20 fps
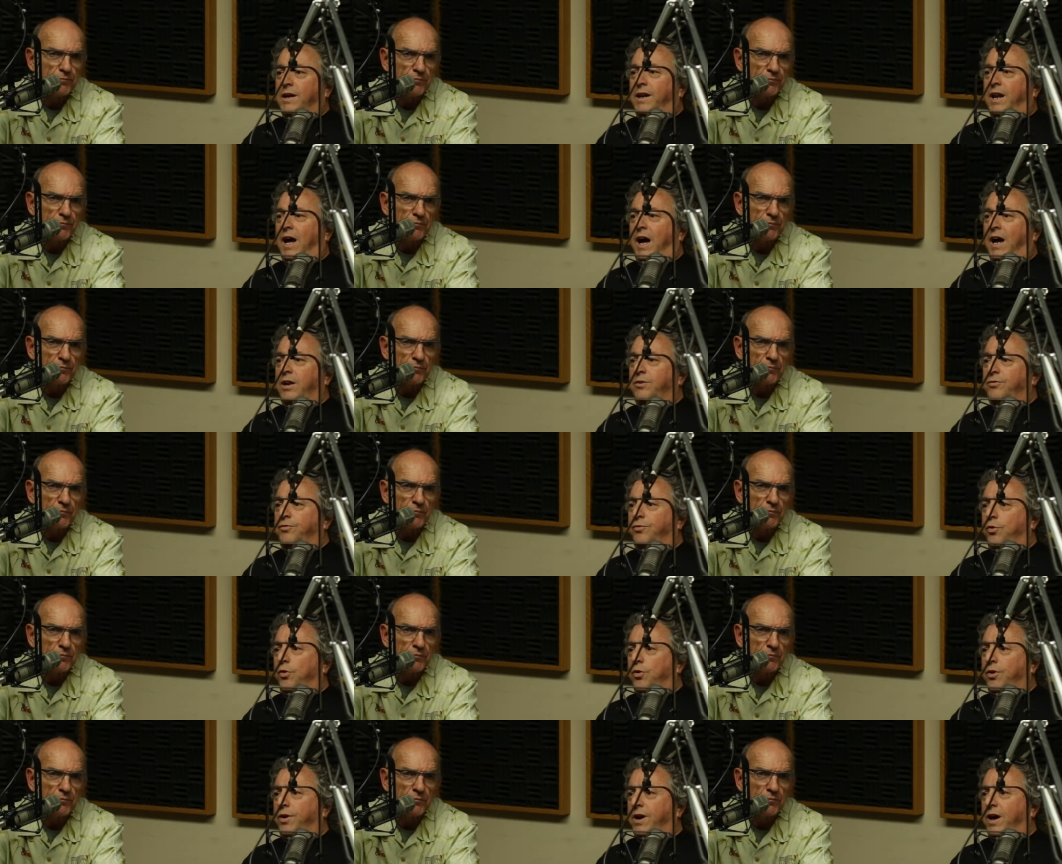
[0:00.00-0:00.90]

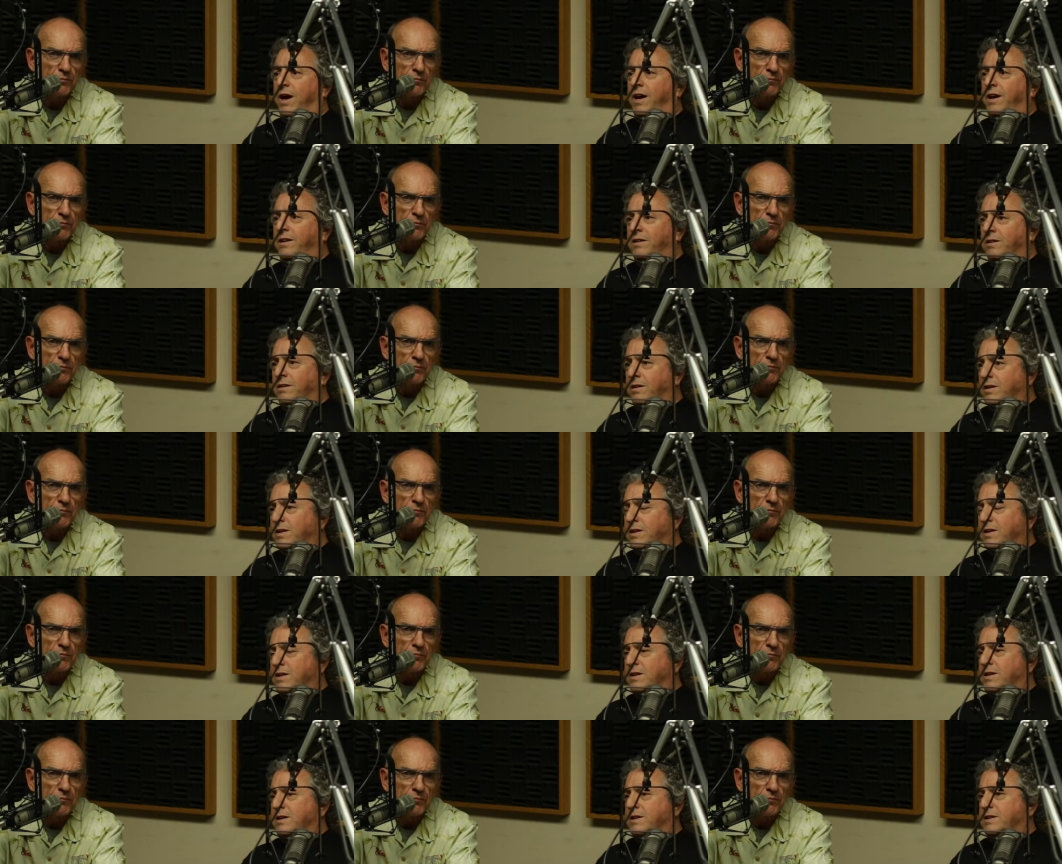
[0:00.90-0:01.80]

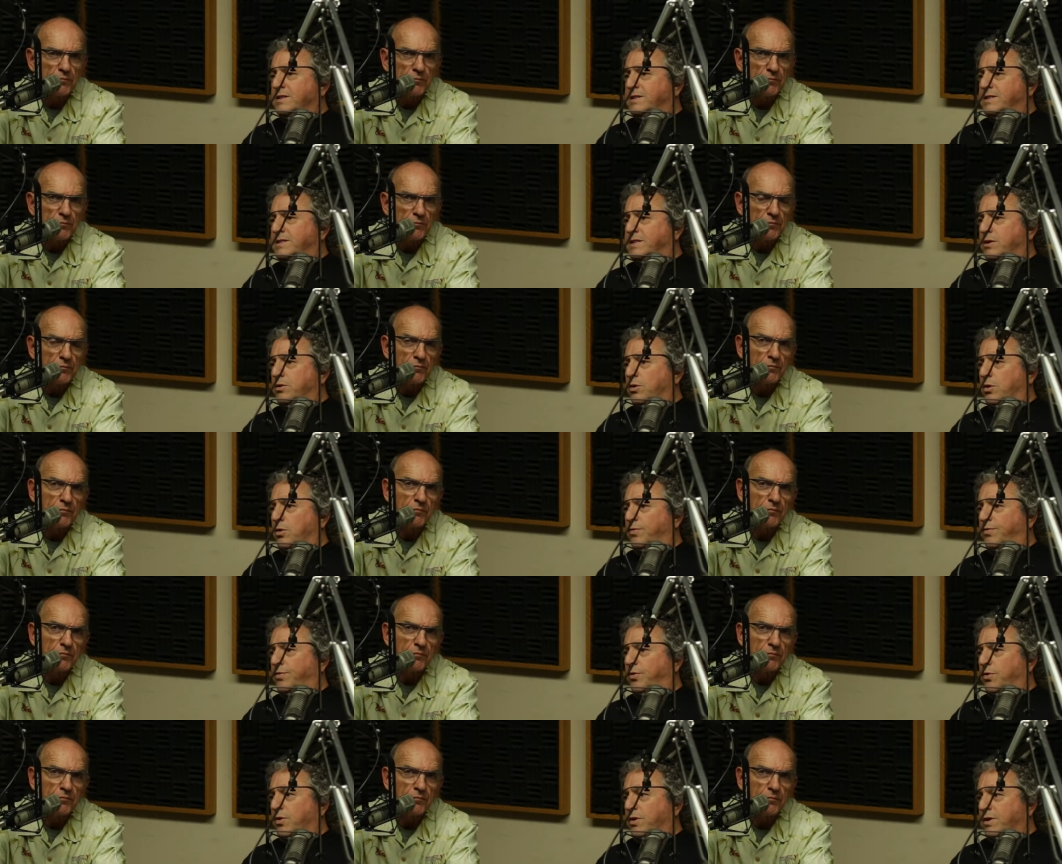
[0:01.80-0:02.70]

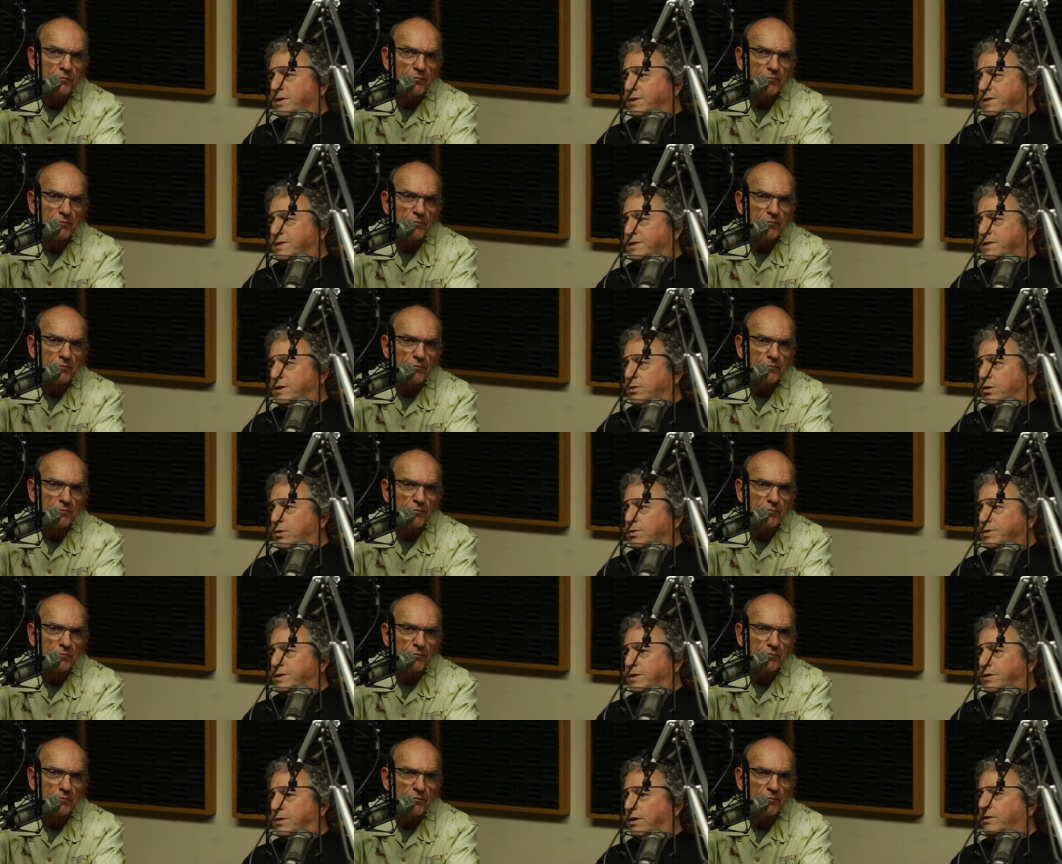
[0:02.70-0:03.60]

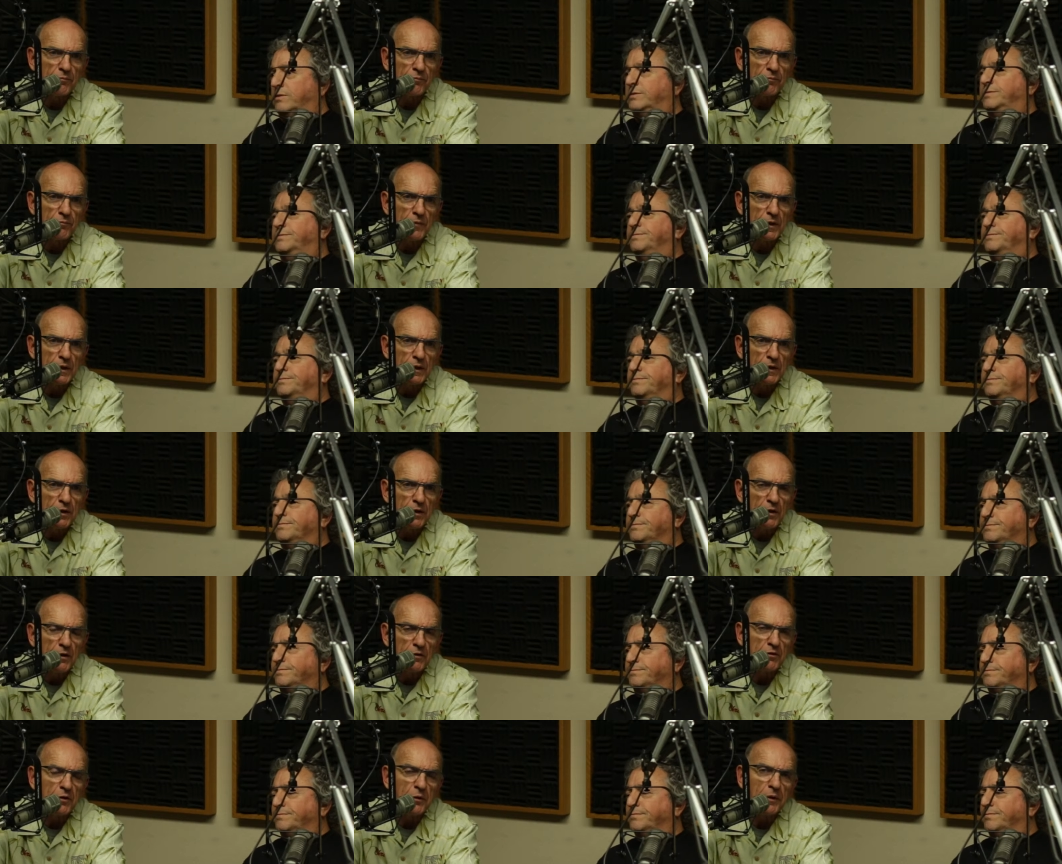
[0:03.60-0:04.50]
Speaker 1: 661-949-0400.
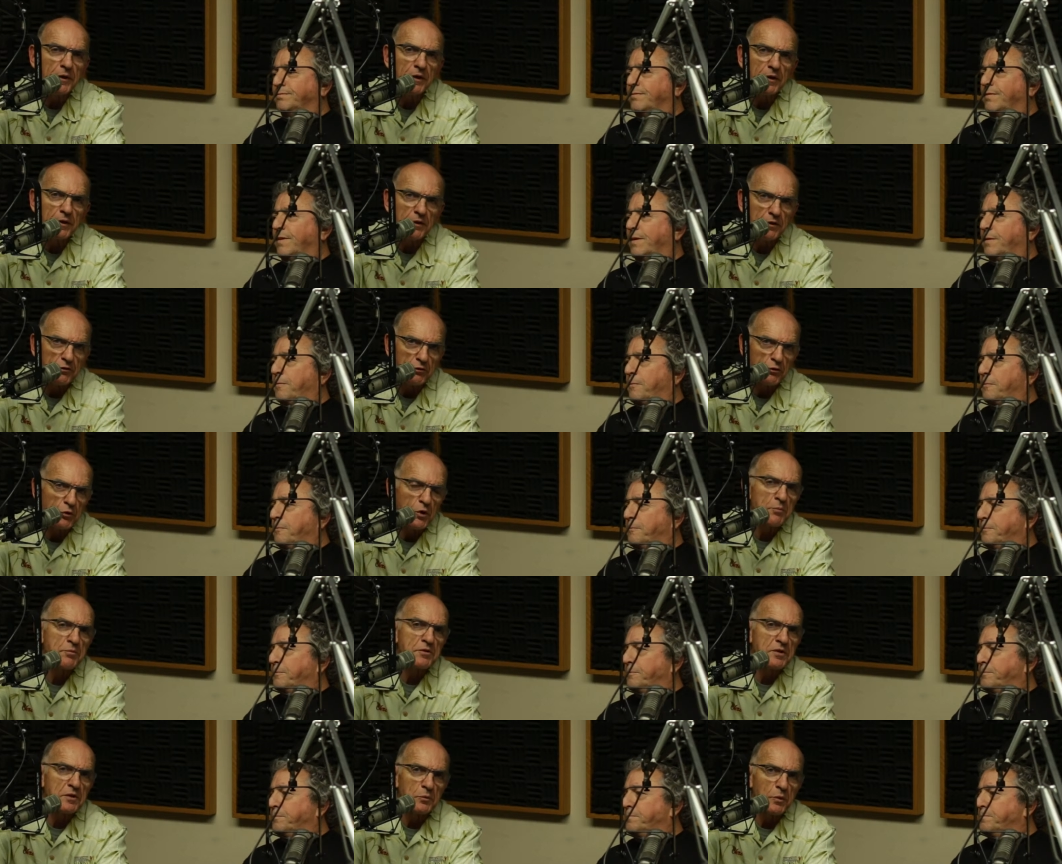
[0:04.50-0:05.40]
Speaker 2: So in the
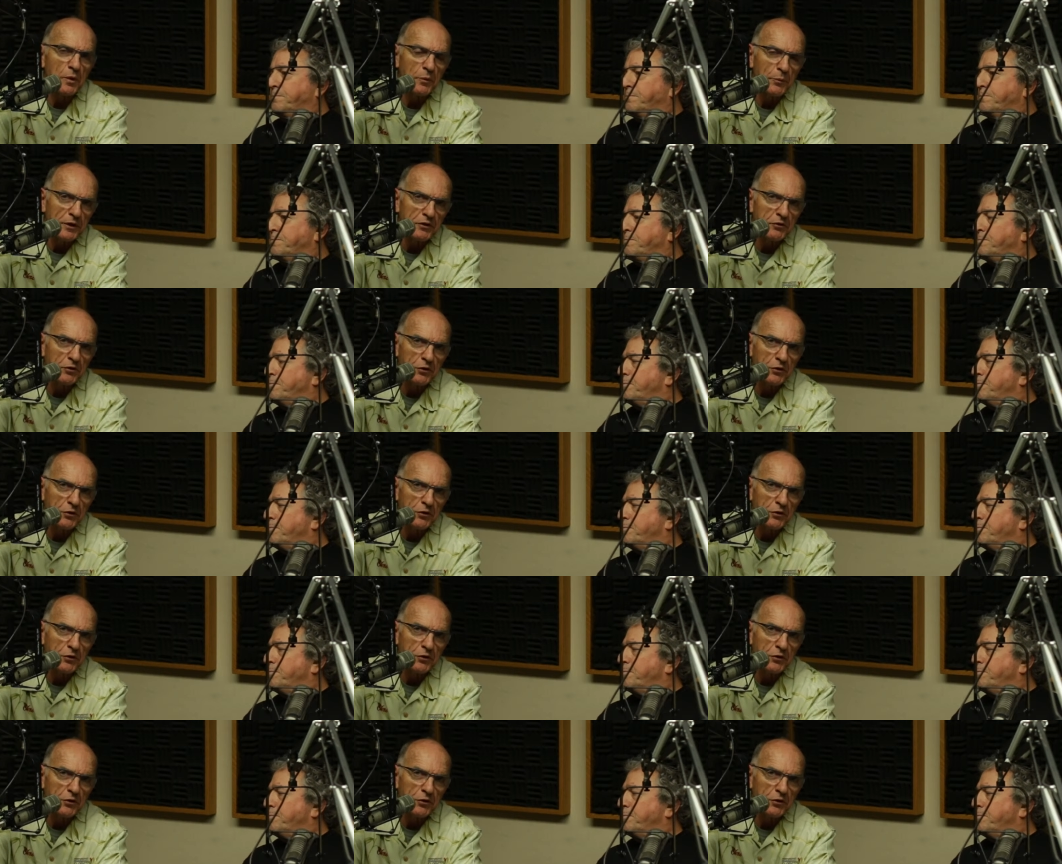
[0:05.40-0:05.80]
description, when we